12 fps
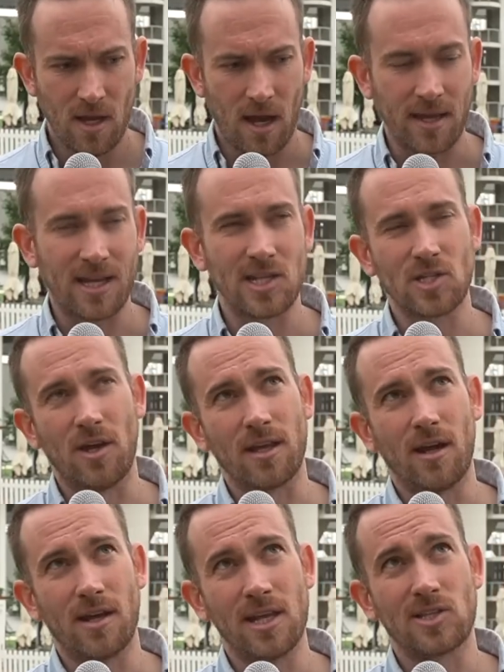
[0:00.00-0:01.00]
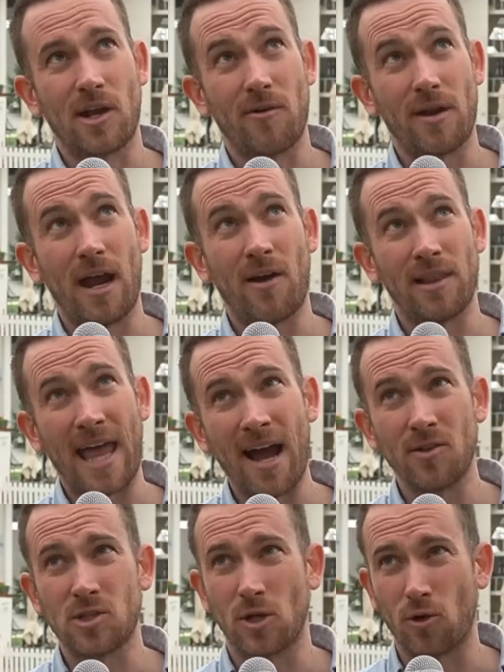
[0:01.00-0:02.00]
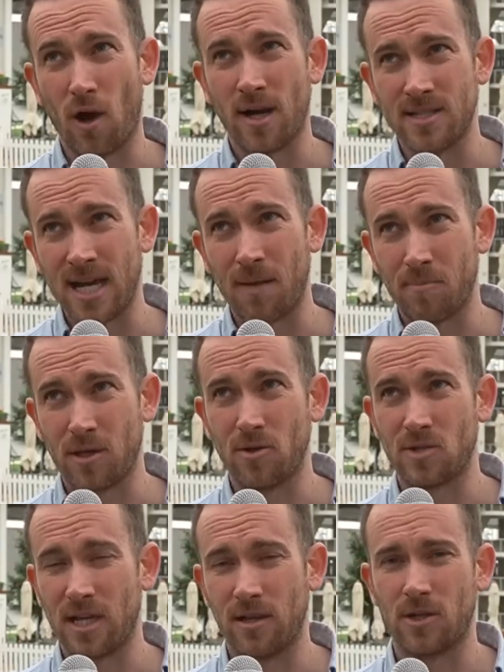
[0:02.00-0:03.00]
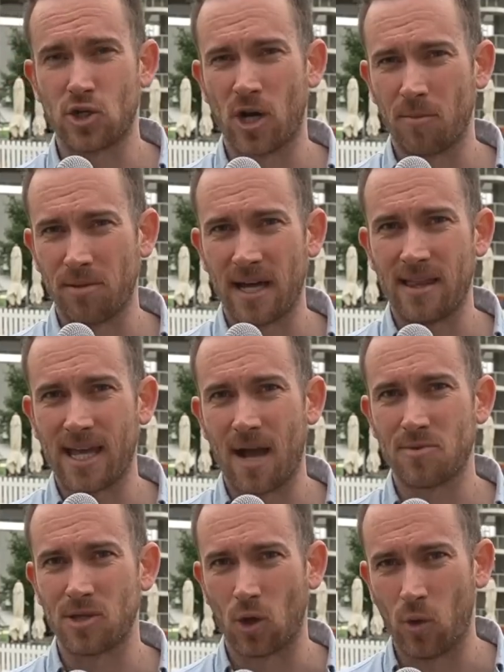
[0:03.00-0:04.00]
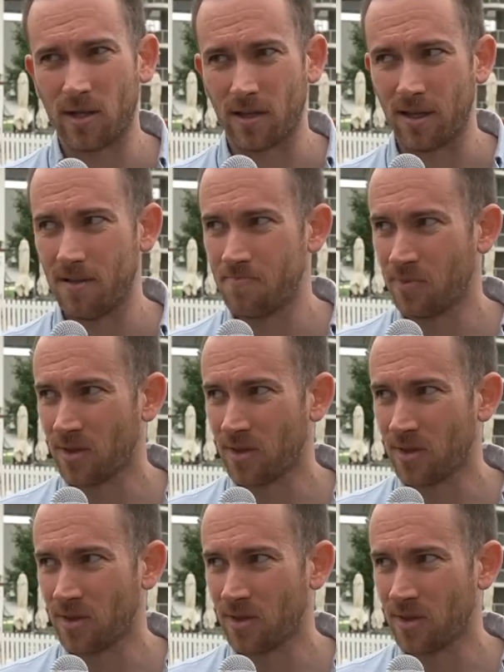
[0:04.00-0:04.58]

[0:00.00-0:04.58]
I guess they're allowed to grind out because England are trying to play the game so quickly.